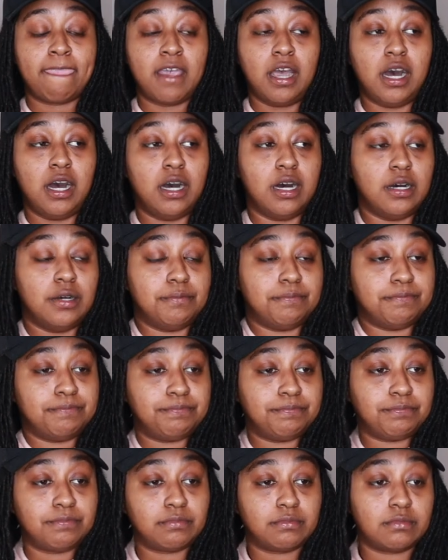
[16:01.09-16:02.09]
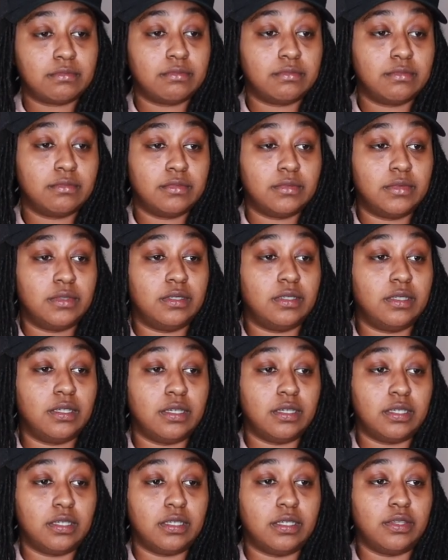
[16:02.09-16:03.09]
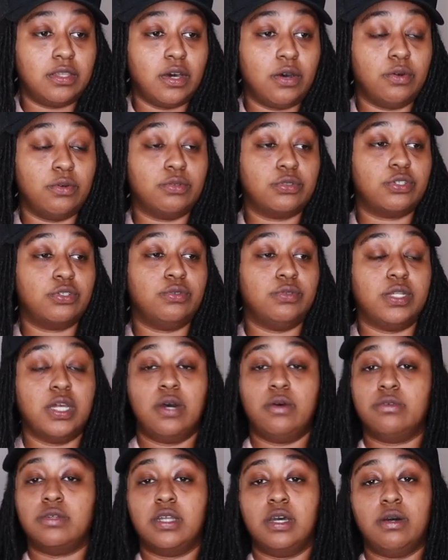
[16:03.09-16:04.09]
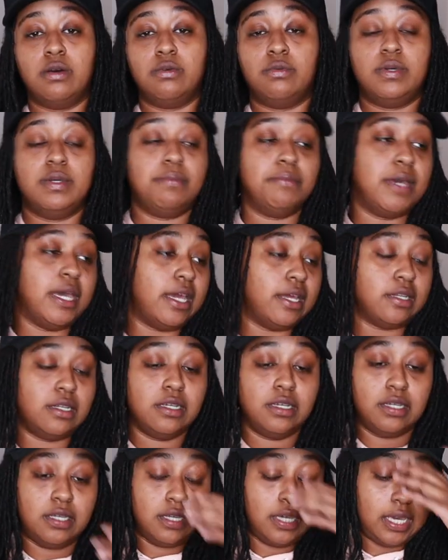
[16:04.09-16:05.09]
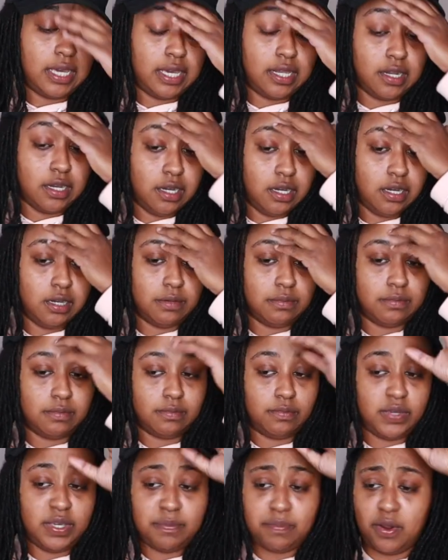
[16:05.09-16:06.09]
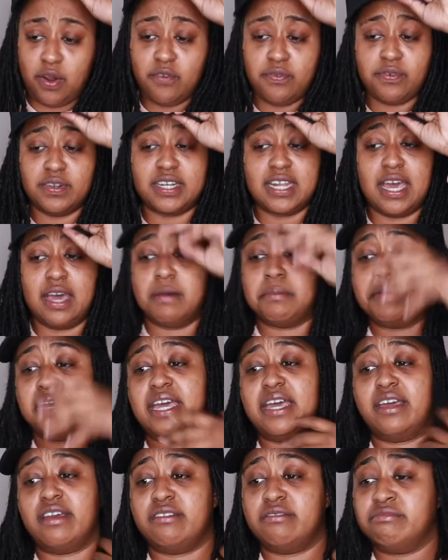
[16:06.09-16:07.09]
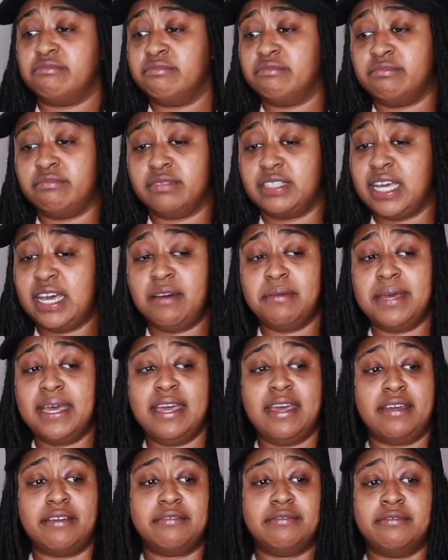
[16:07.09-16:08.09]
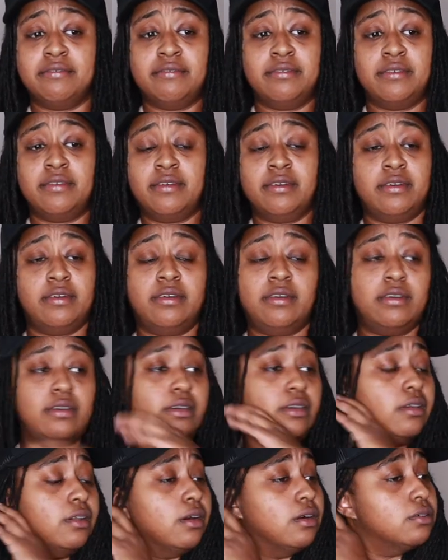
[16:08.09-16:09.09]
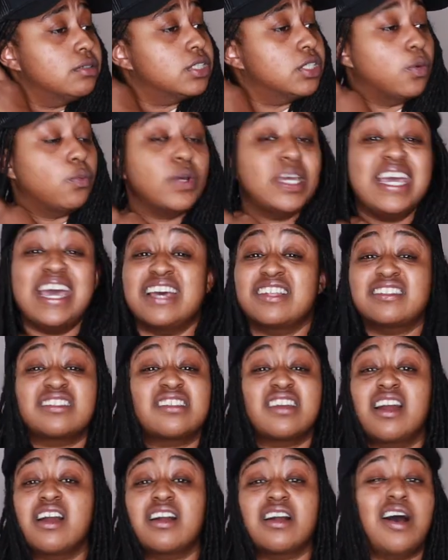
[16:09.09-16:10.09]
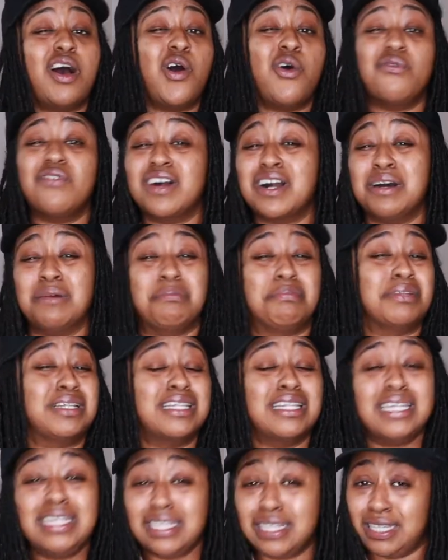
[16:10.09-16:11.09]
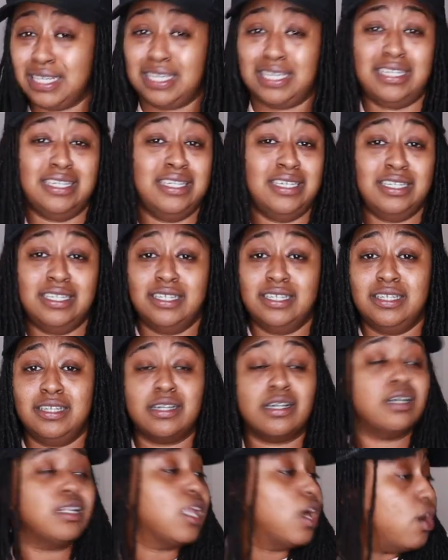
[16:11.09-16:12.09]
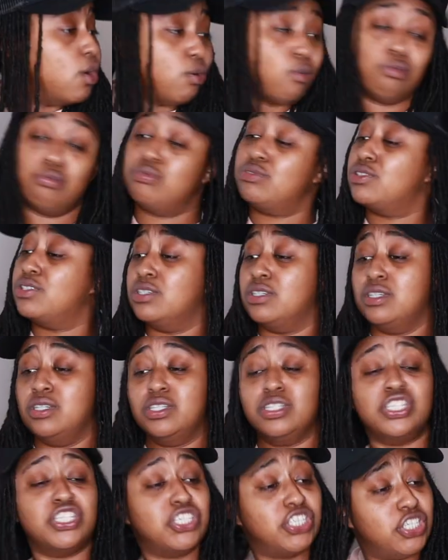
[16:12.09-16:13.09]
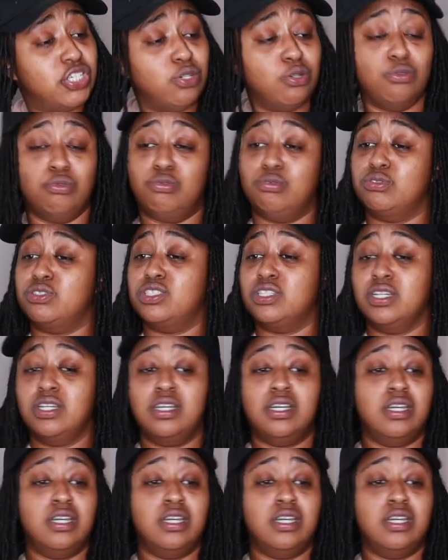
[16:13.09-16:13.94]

um, those who don't know, we met and um, we both were down bad. Down bad. You know, so we had to start over completely. Clothes, shoes,